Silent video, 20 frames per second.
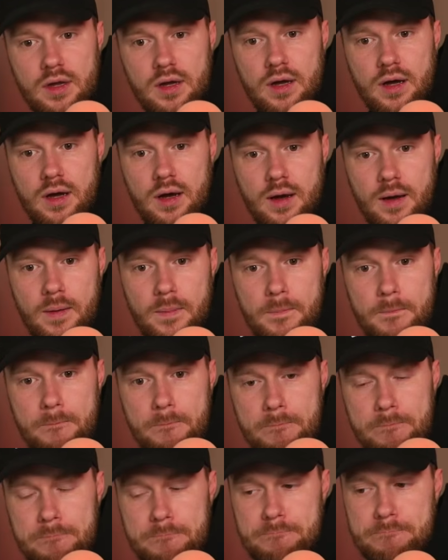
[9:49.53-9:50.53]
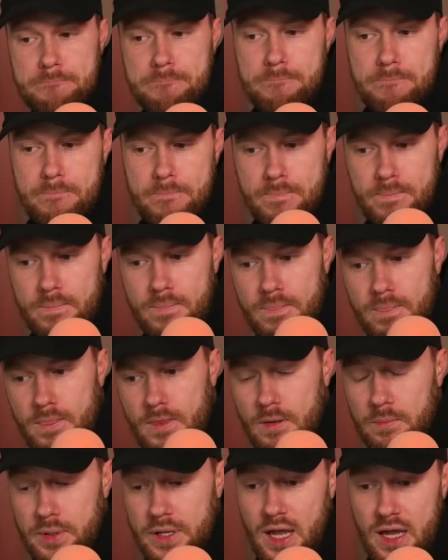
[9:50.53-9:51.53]

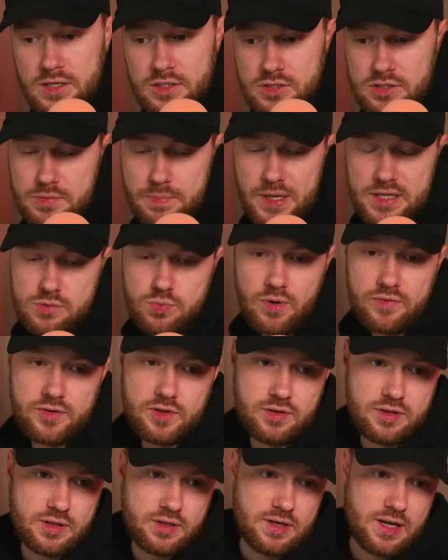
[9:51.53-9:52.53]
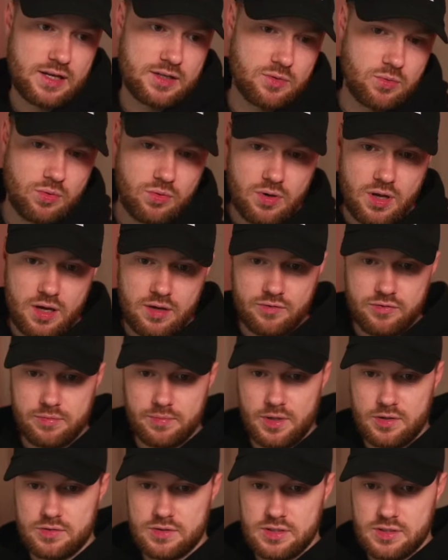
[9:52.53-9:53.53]
But yeah, it just depends whether you think Lando will learn from
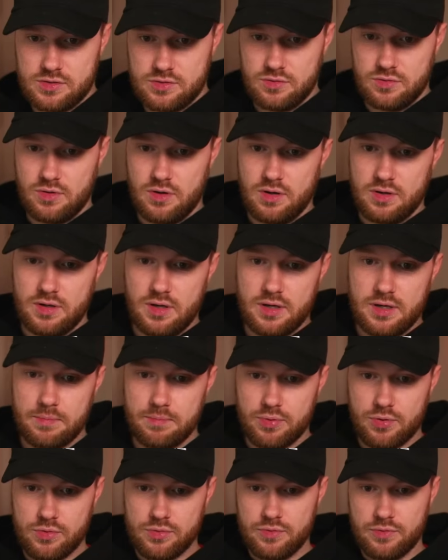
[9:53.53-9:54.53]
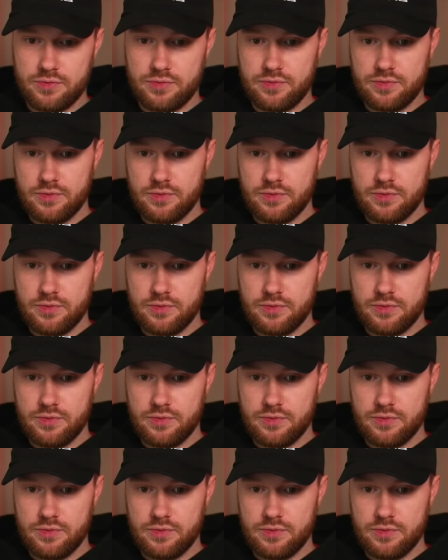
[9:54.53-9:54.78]
those things or not and improve.